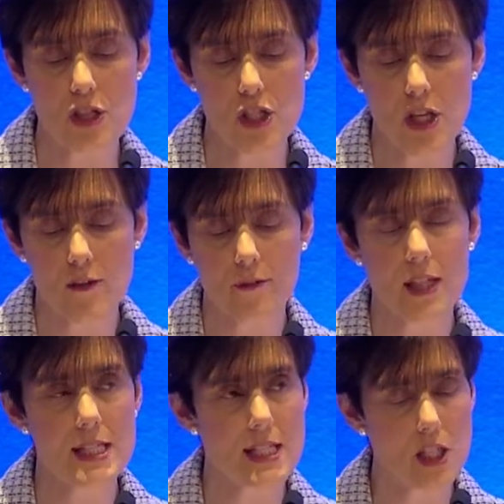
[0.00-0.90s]
of
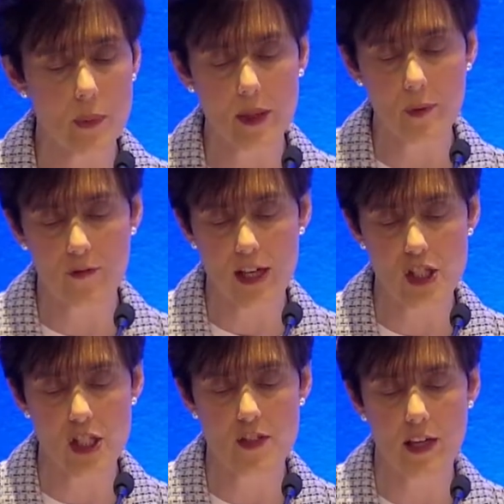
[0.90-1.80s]
continuing
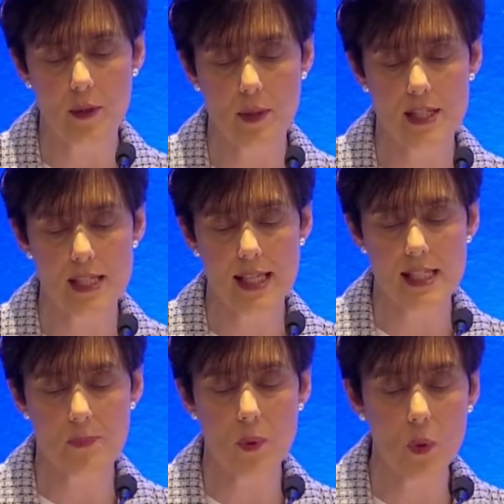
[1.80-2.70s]
professional development and
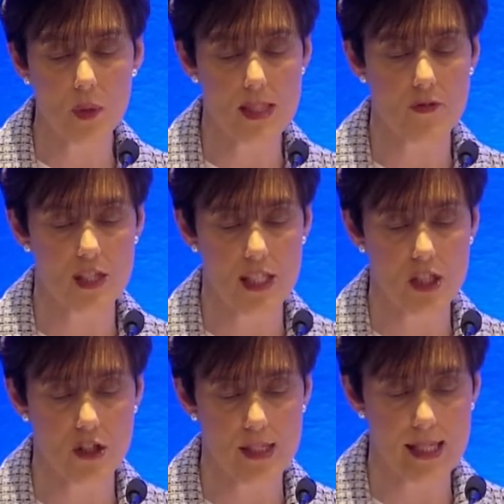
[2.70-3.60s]
supports for
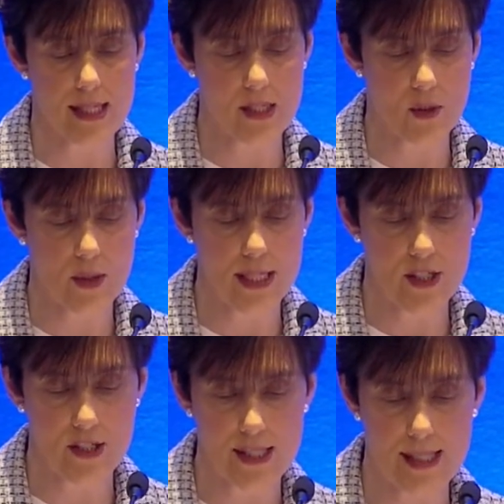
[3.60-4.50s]
teachers and school
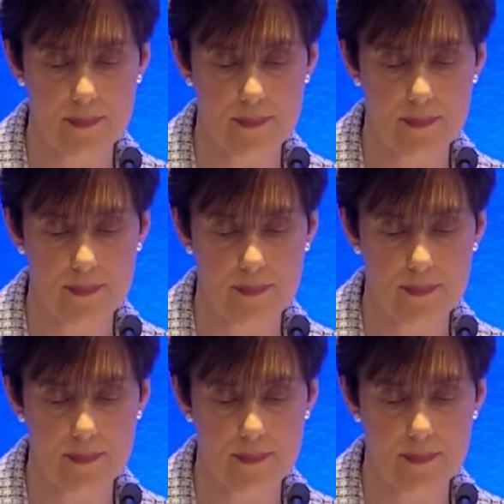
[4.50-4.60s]
leaders.